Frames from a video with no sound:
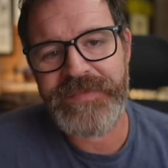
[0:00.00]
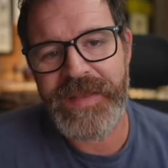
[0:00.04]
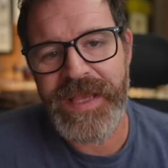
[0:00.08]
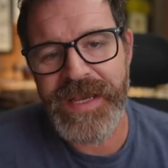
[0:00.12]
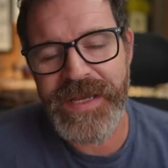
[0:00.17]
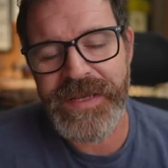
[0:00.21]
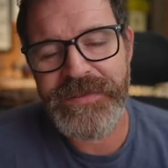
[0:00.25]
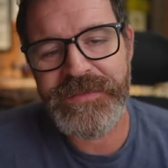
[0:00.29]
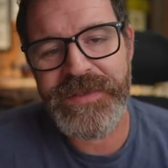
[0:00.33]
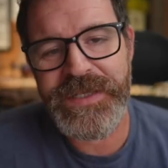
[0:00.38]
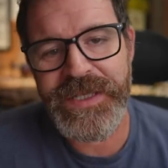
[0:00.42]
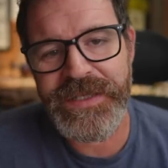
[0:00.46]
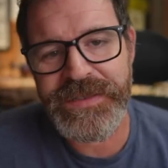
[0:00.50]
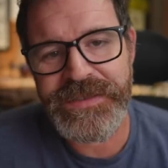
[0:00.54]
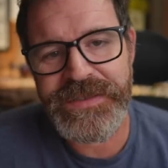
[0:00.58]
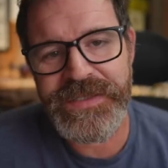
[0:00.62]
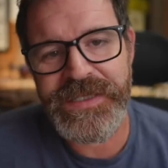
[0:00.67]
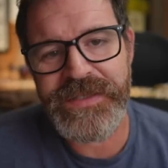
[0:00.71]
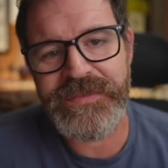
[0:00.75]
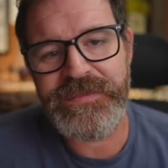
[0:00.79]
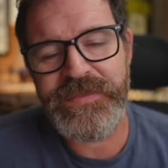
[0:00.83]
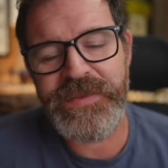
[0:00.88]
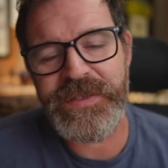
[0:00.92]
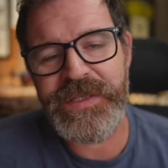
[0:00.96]
I am
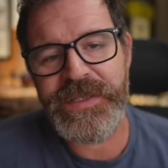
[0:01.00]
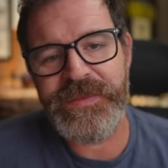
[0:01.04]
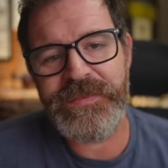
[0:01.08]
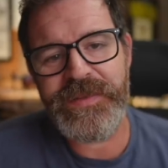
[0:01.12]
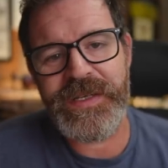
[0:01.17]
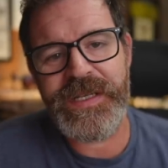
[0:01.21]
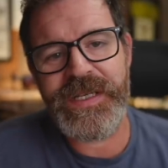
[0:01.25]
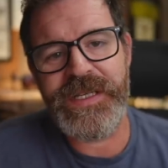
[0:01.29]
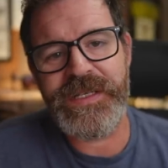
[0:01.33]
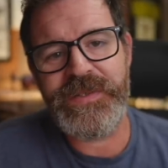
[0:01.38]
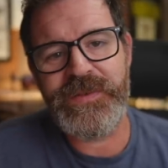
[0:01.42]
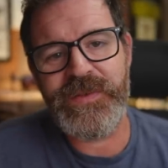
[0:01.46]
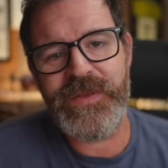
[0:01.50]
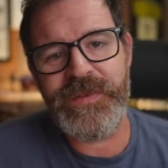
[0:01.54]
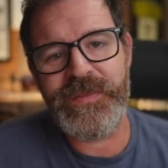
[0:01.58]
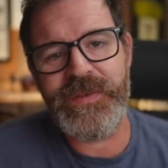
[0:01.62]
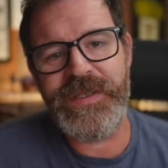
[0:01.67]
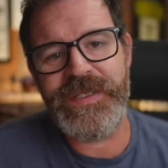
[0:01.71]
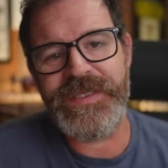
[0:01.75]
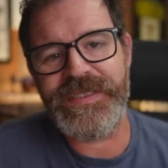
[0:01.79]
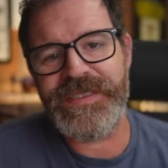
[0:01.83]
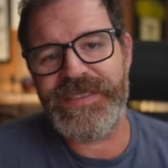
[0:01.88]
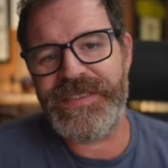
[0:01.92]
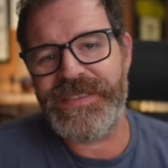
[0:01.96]
guilty of putting my
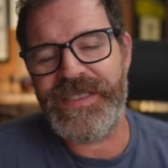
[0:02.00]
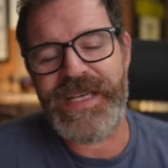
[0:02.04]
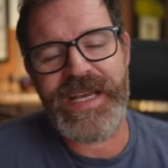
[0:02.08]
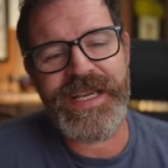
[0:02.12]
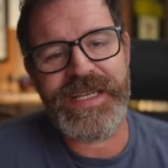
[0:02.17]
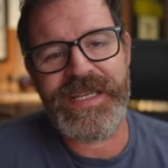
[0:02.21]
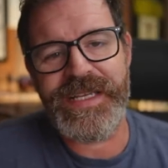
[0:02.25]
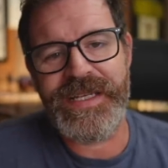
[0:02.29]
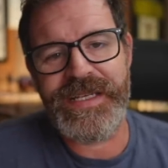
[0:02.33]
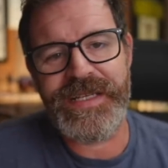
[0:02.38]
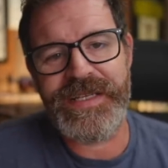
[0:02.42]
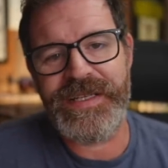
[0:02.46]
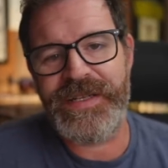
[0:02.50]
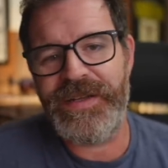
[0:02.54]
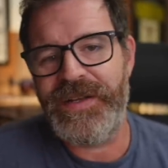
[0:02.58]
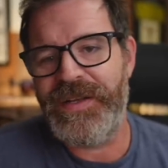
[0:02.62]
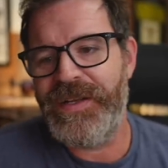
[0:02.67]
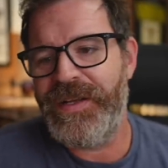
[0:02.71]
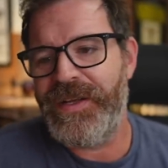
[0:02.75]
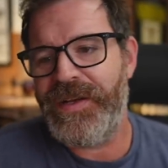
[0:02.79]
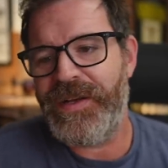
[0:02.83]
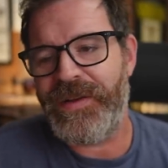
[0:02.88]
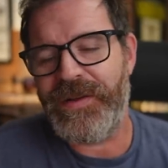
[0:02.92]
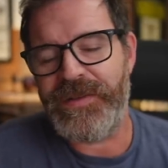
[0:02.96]
equipment, stacking it
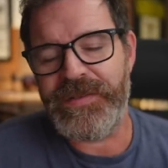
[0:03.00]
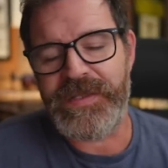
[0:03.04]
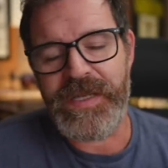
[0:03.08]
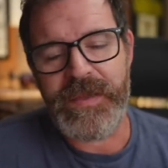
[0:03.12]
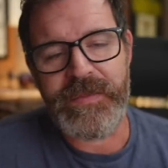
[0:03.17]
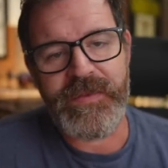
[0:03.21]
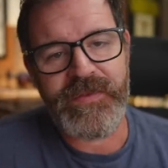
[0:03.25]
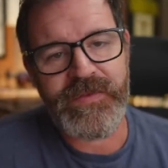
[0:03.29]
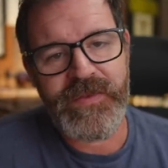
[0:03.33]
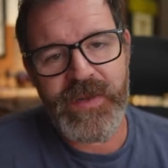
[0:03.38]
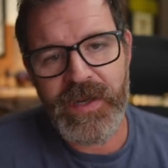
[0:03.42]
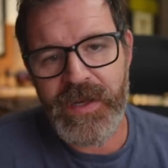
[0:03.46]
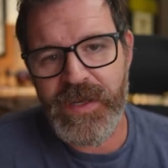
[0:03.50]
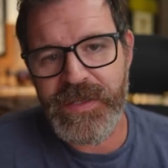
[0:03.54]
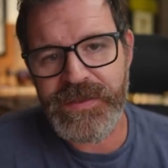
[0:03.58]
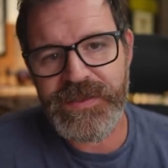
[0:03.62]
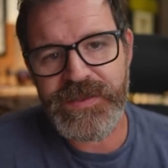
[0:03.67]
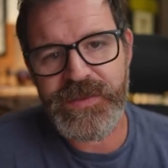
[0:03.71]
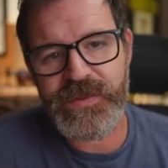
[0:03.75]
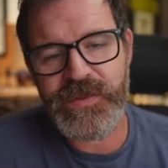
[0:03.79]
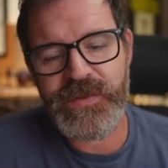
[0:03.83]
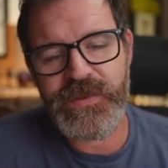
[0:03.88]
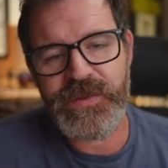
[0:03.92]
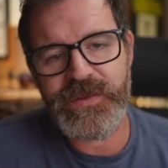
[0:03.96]
on top of
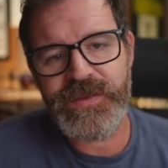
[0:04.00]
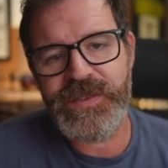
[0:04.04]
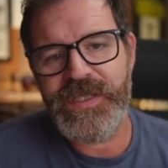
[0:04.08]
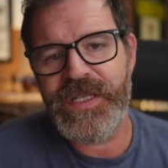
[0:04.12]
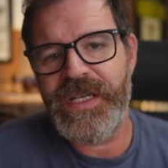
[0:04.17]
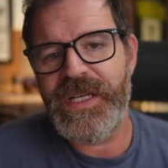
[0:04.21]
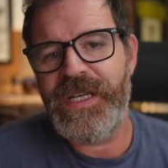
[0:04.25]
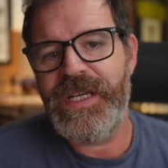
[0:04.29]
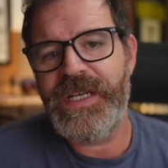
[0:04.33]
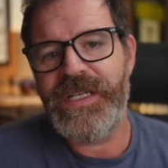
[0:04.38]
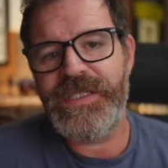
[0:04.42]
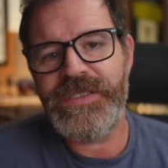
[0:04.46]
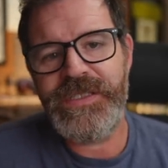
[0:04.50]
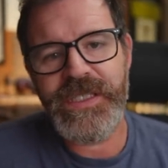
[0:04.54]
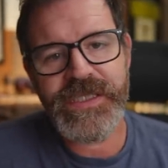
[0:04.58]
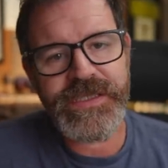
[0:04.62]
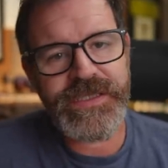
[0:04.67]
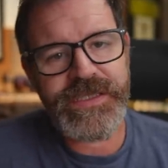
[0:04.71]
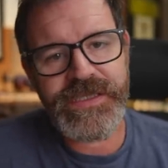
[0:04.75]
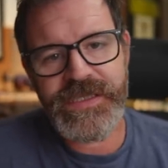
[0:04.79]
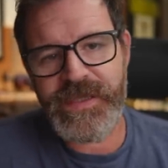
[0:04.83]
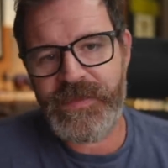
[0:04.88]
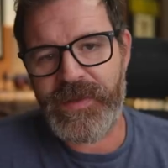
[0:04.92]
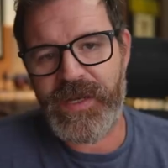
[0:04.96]
consoles,
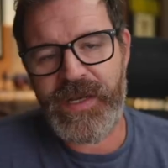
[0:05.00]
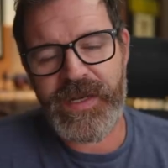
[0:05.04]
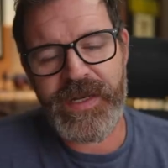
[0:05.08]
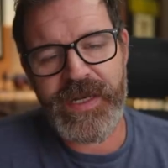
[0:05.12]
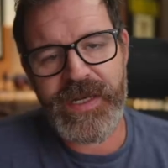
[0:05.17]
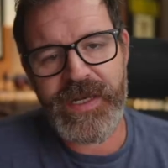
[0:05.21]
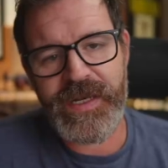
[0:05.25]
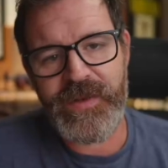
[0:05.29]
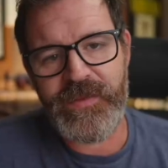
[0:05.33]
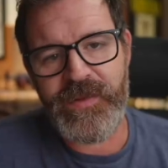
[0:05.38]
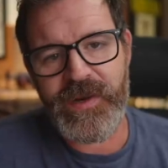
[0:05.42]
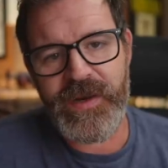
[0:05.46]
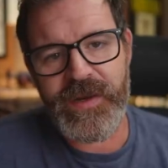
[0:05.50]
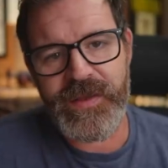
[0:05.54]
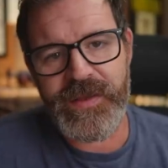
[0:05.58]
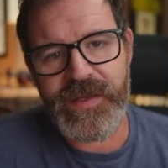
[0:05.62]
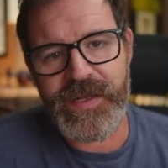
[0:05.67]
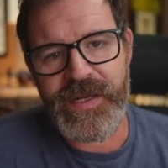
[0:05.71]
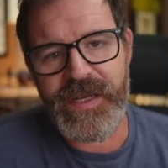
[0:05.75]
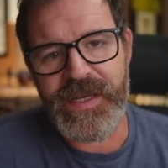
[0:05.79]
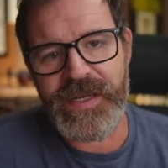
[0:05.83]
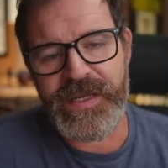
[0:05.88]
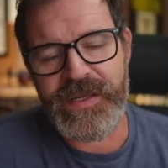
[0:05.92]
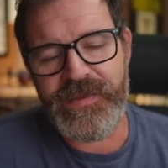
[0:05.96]
just about anywhere
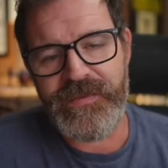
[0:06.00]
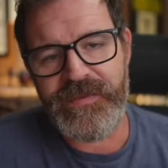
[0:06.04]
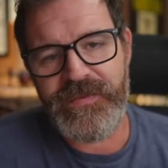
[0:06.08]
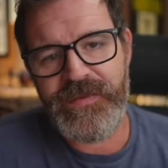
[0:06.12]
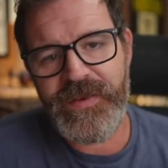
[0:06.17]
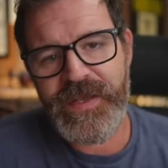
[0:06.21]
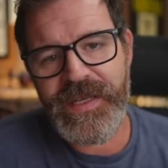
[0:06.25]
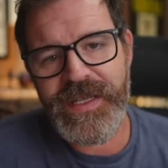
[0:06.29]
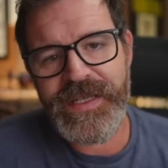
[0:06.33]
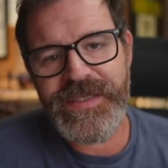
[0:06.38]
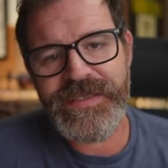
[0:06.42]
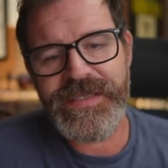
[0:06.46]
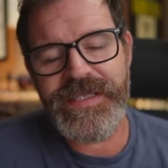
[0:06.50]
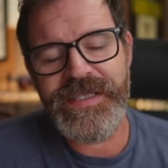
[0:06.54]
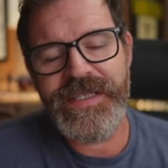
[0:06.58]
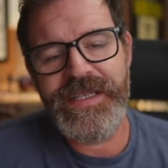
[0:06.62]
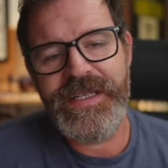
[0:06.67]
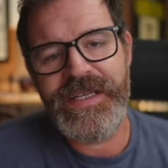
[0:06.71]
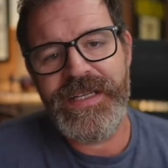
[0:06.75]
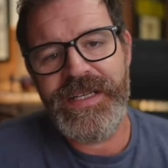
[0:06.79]
that I can fit it.